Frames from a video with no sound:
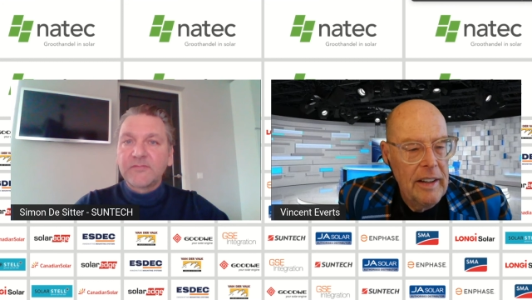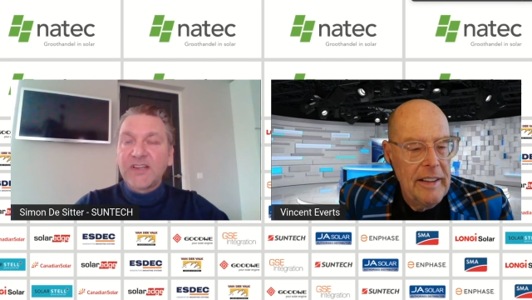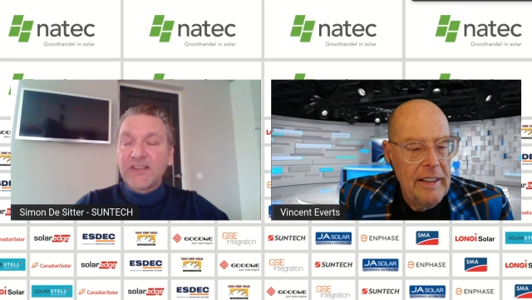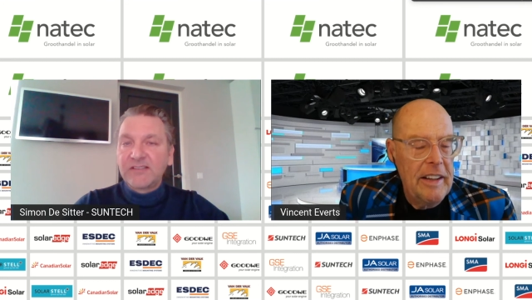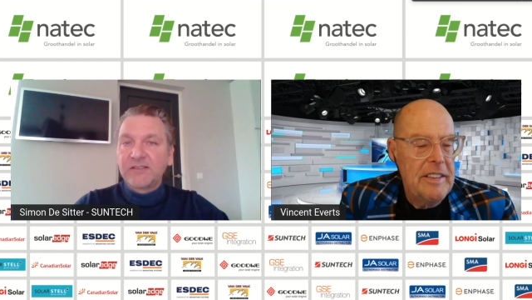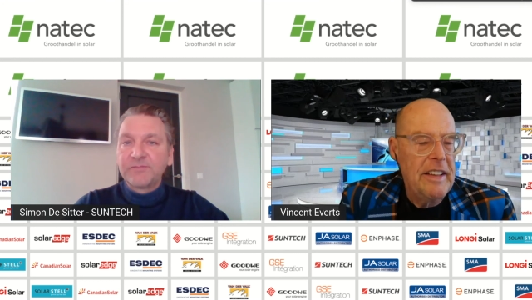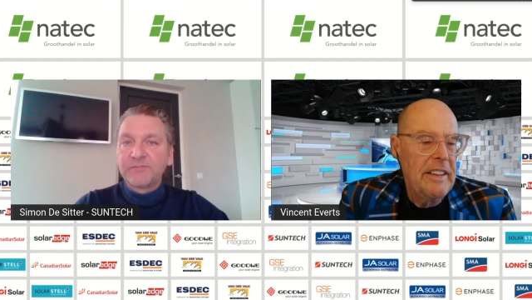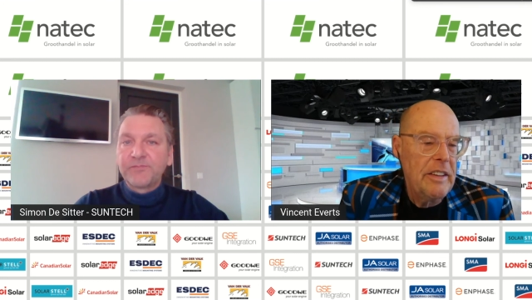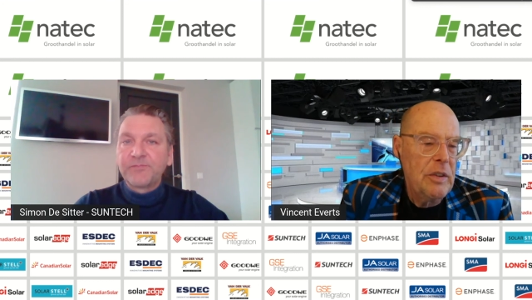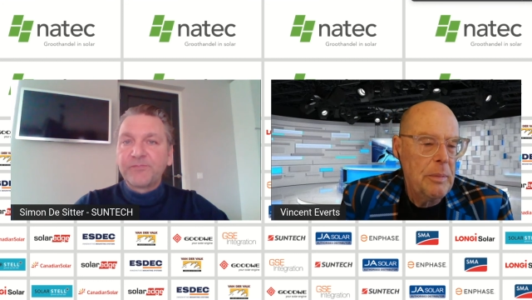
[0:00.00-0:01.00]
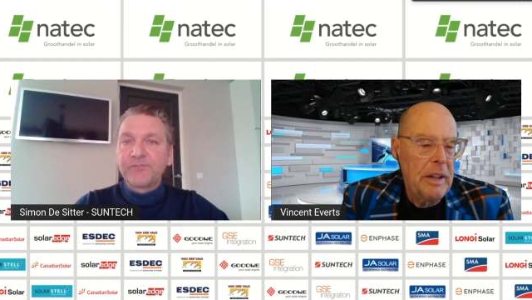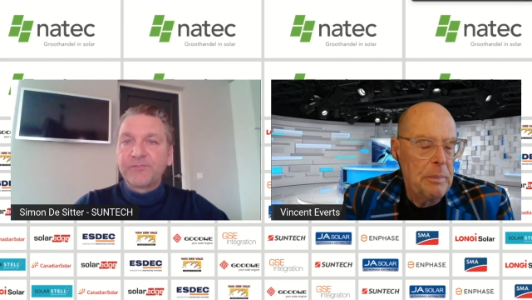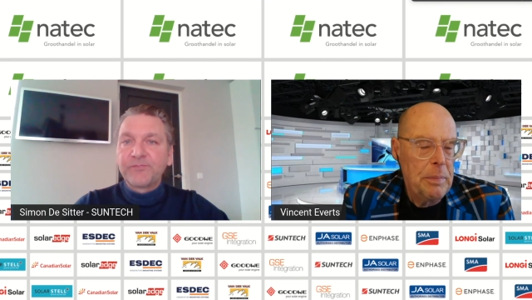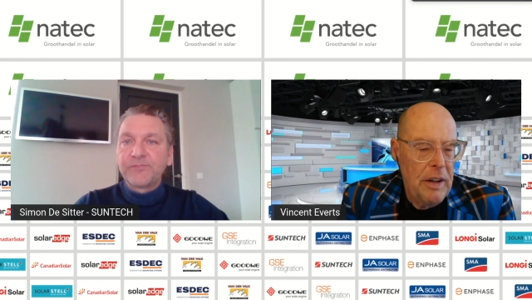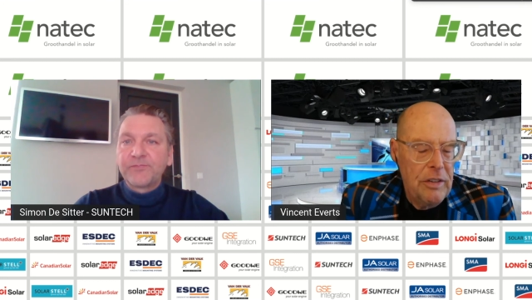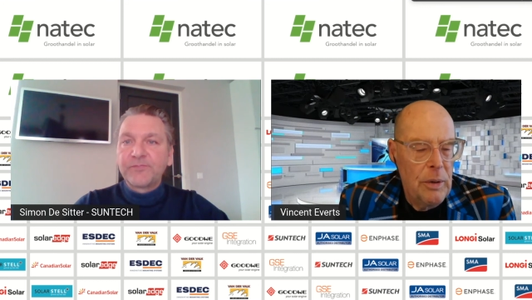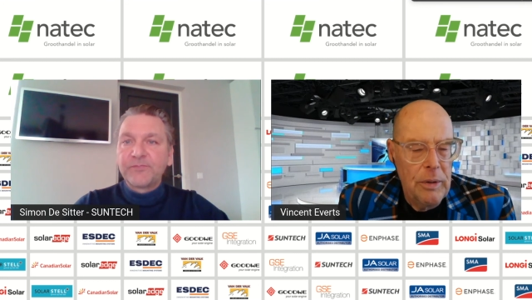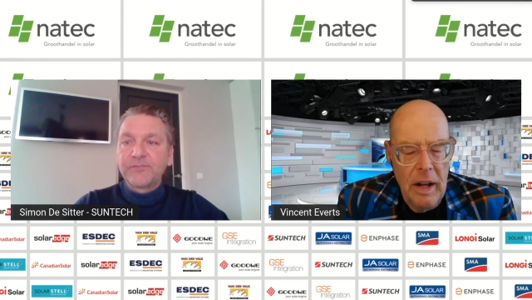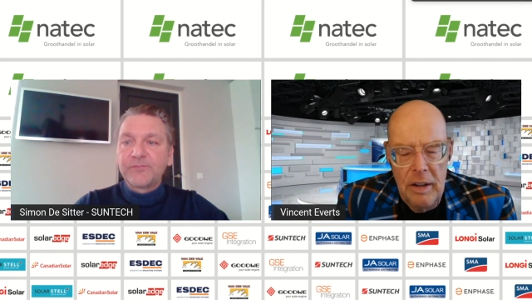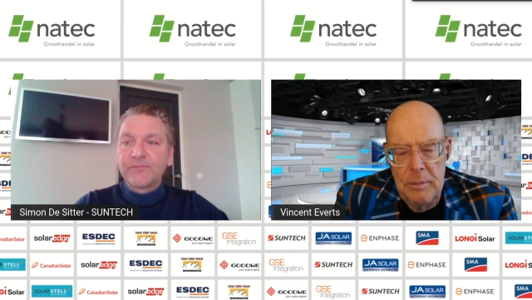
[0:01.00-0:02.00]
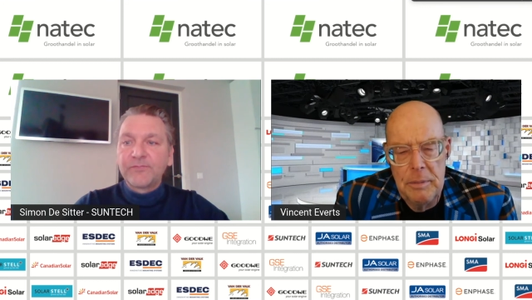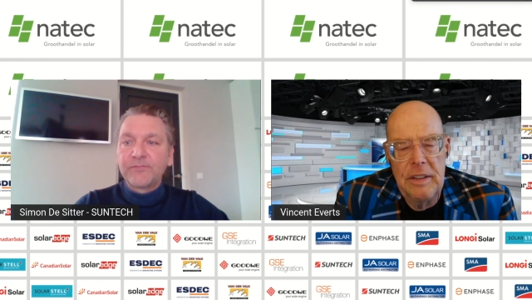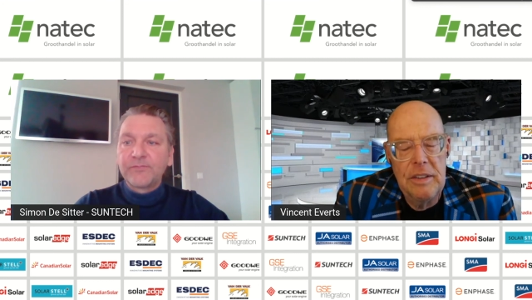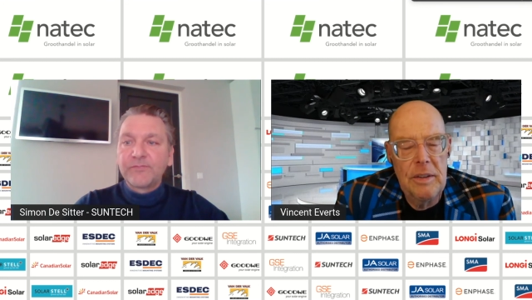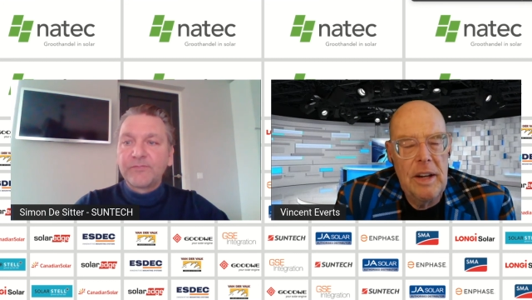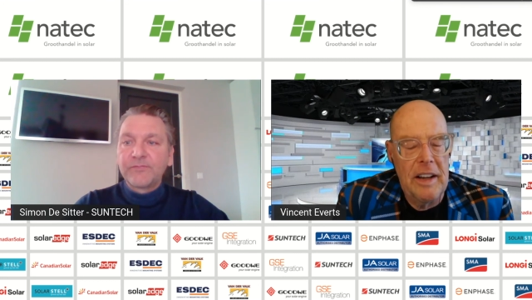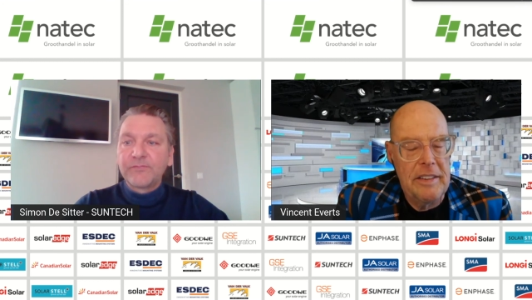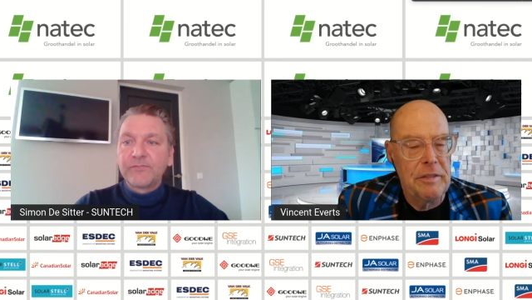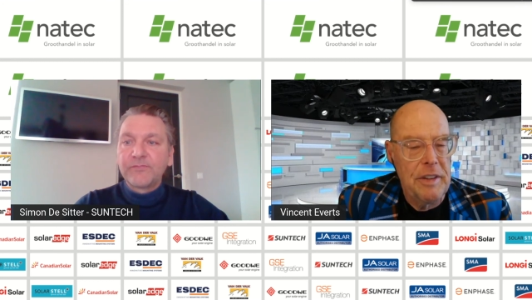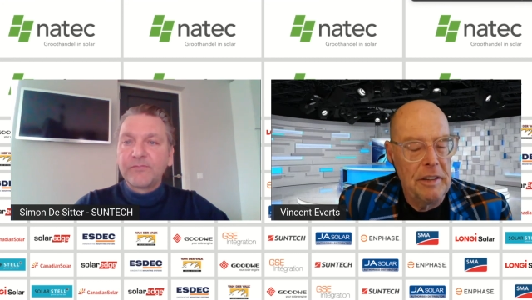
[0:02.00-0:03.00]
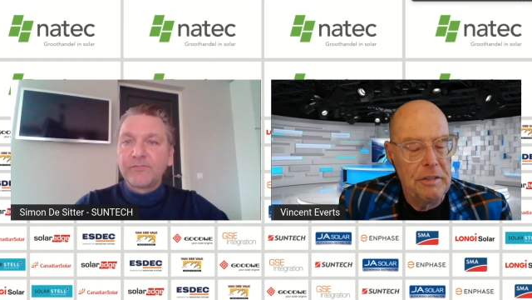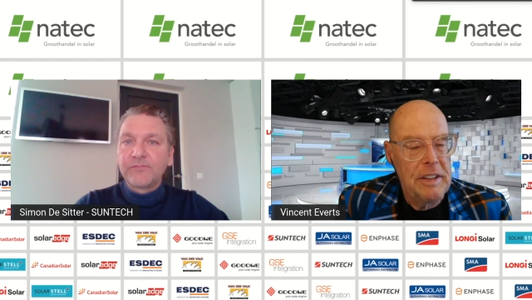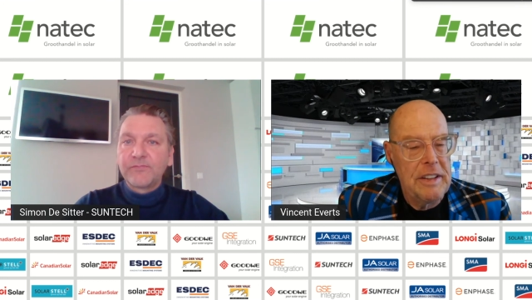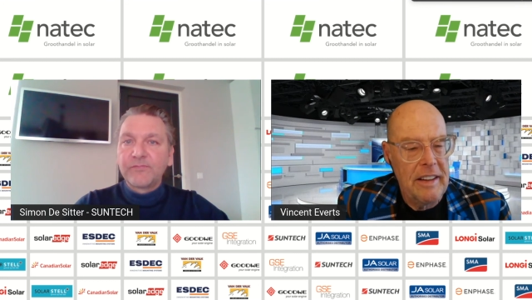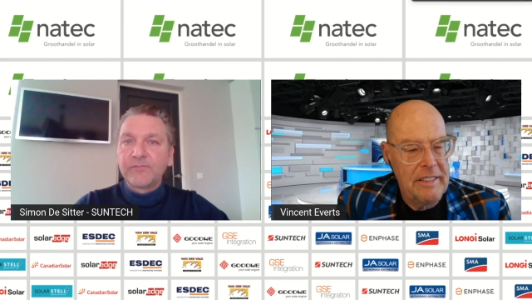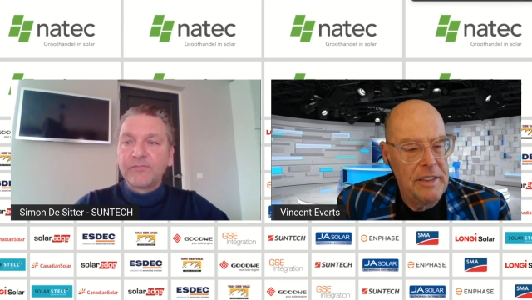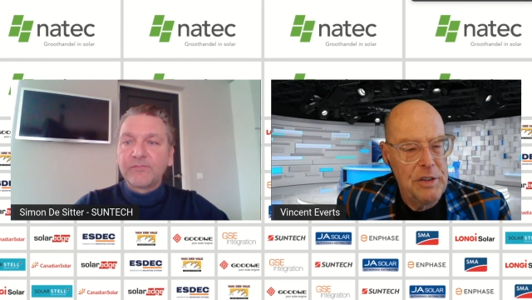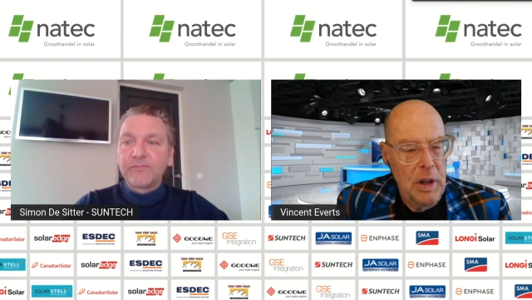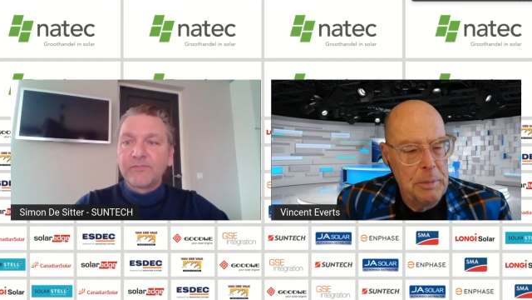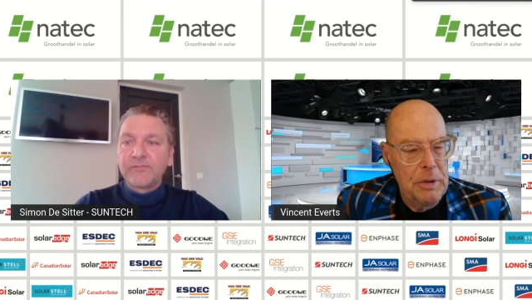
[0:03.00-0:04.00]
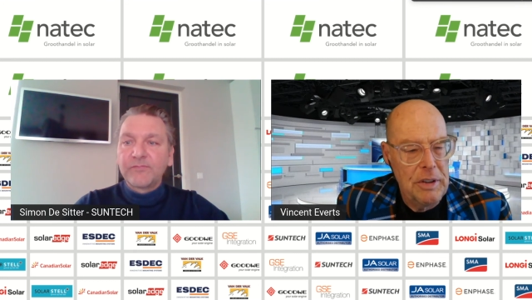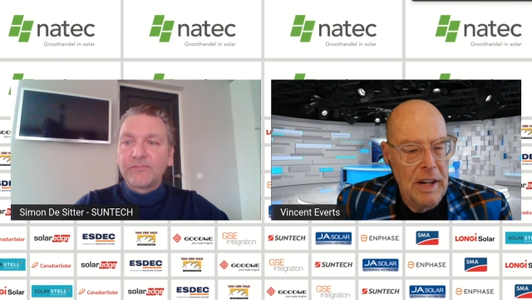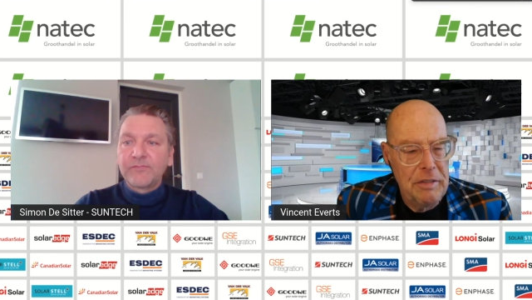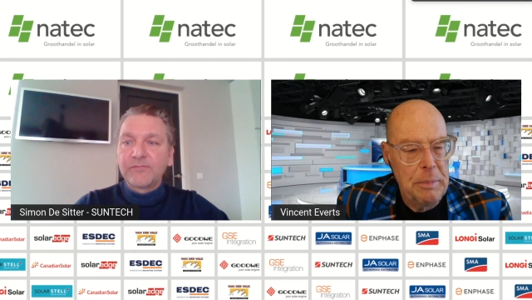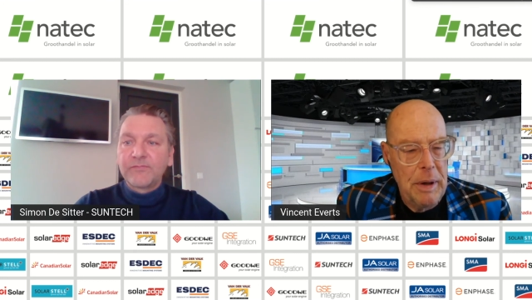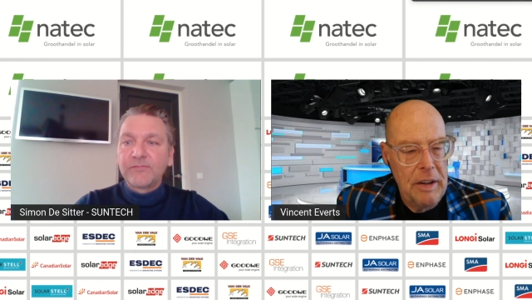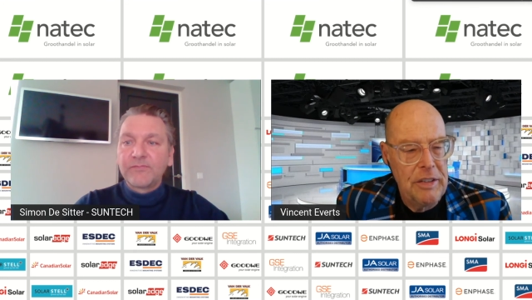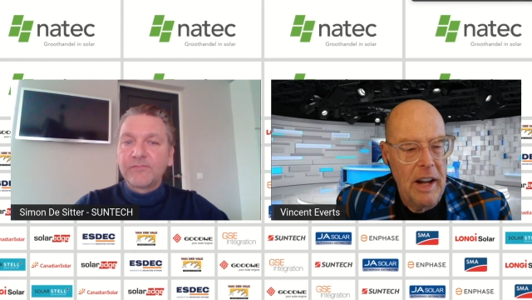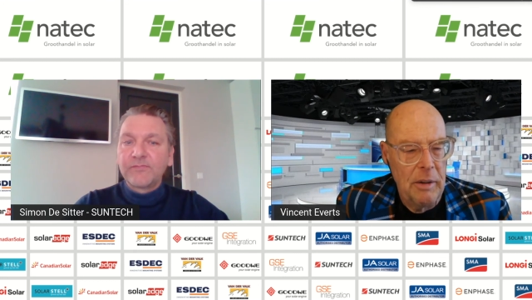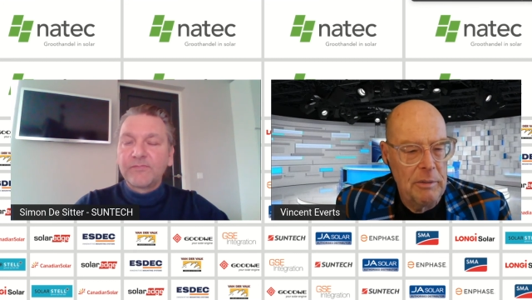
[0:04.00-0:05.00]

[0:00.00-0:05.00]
Speaker 1: that is yes. needed to make the price go down. I mean, you guys have done a fantastic job to drive the price down.